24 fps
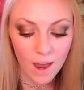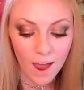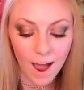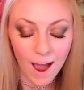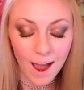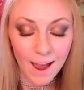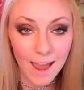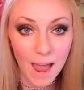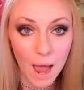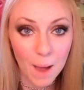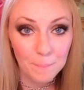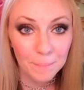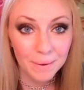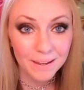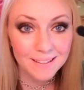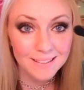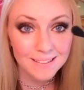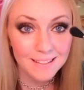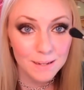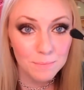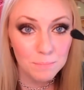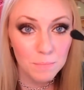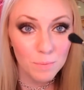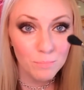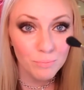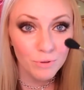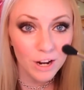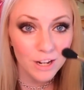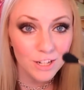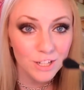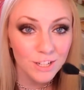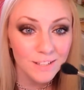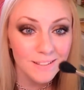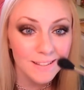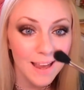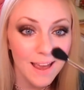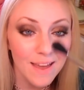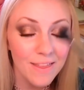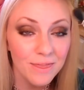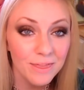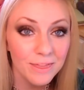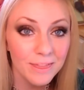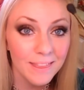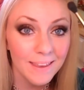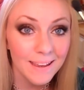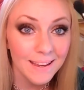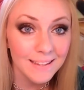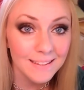I have my Sigma brushes,
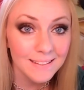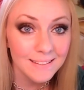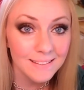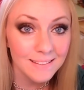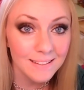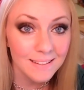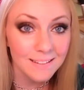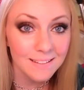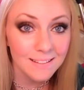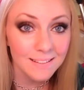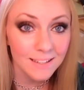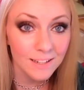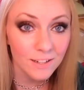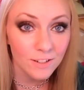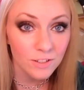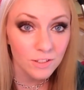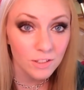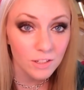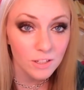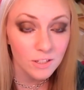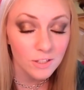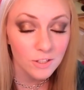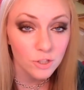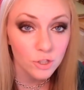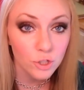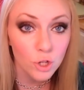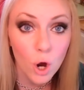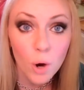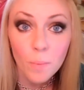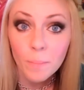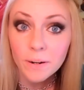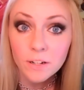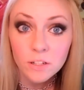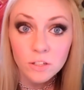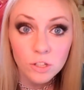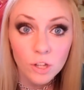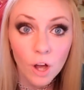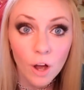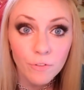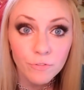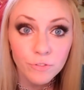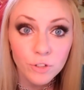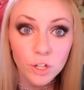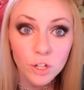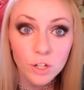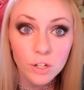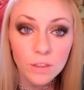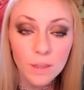and this is seriously so much
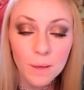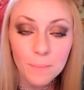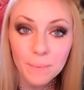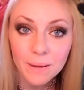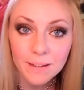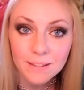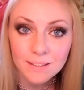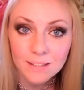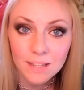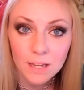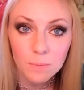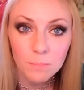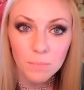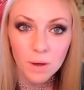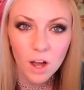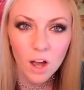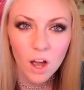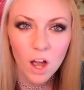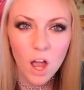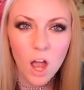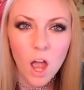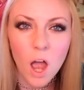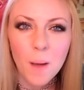softer than my Sigma.